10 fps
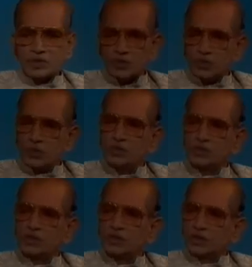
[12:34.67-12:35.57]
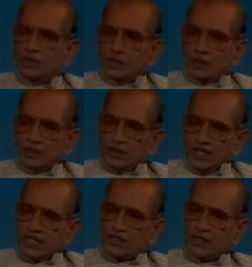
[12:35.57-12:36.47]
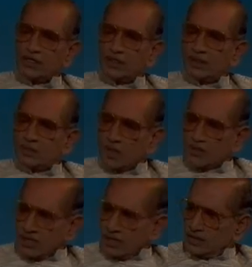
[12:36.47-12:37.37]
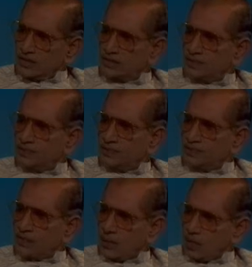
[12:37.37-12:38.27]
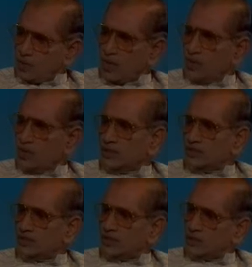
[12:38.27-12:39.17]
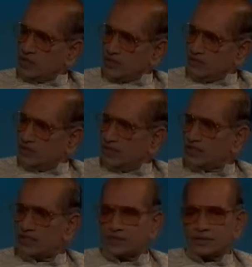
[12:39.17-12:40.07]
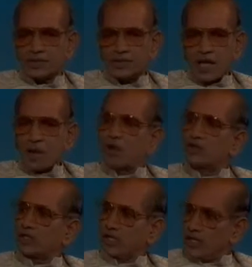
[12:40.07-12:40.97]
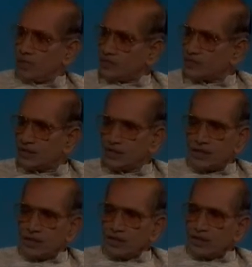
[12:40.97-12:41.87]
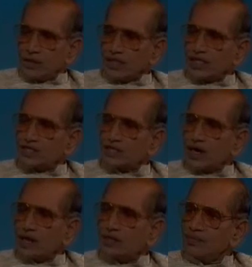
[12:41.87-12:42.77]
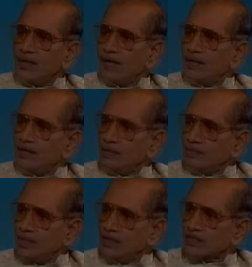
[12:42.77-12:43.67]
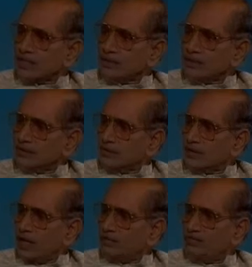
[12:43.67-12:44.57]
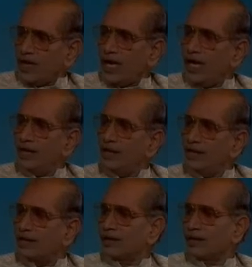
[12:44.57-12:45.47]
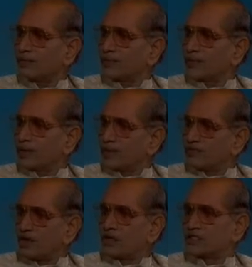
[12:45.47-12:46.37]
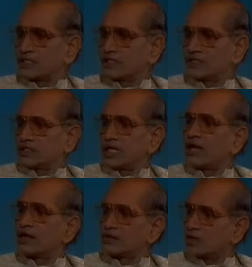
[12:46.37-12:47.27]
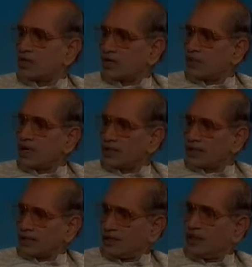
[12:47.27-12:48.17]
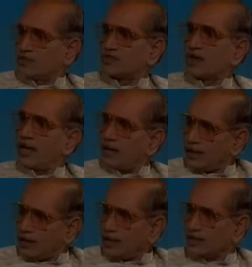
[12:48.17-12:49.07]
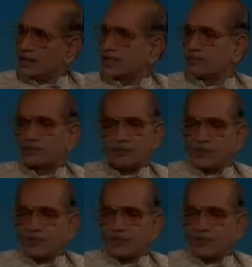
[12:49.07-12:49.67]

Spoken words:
And number two, he has written about kings, about mountains, about rivers, about kingdoms, but has not made mention of any kingdom. For instance, the Chera, Chola, Pandya kingdoms were